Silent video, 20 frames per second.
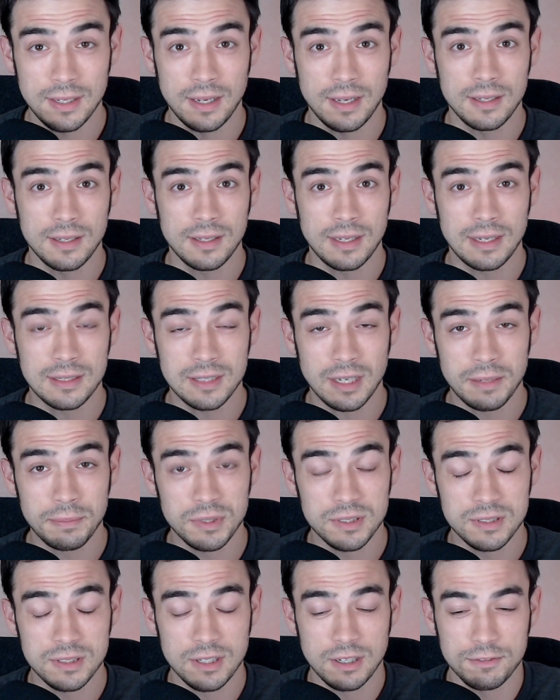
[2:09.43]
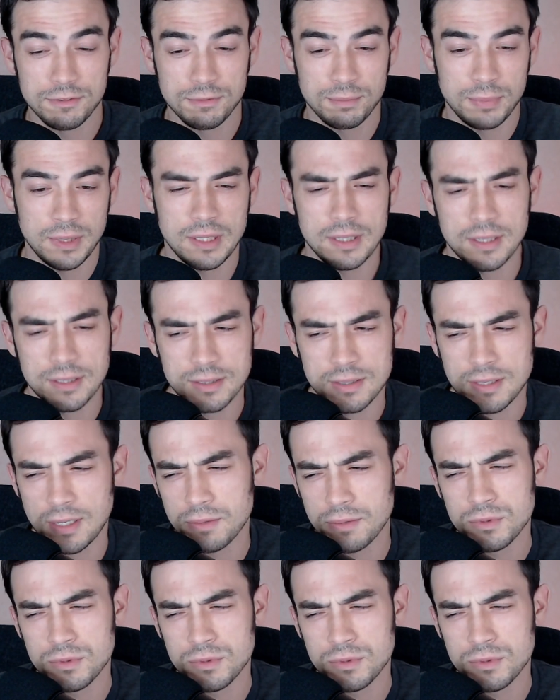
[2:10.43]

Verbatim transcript: and that type of stuff because